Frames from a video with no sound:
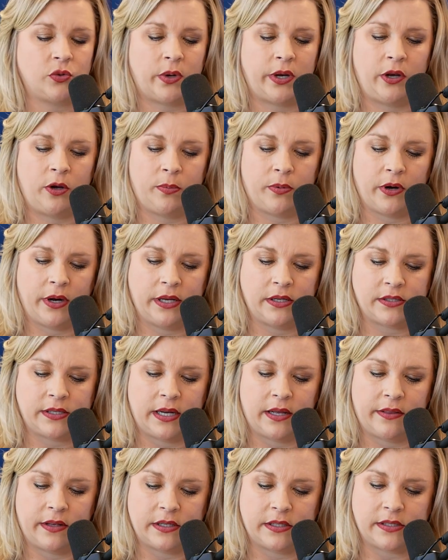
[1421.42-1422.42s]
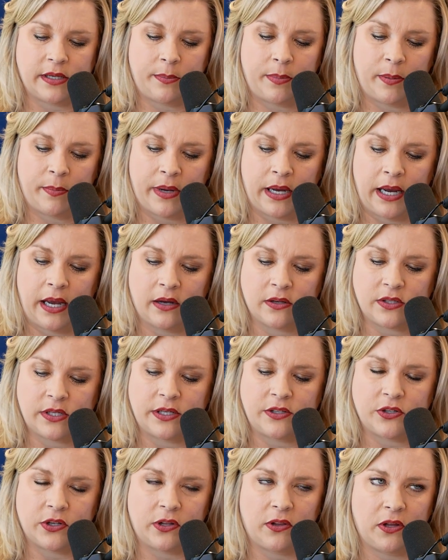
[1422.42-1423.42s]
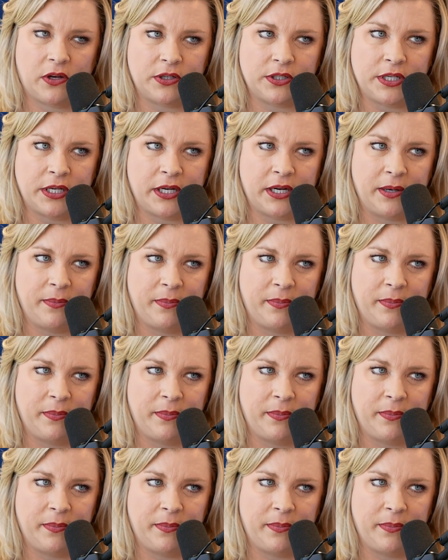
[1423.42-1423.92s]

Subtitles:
Uber Eats now that it's up at my house. It took a long time.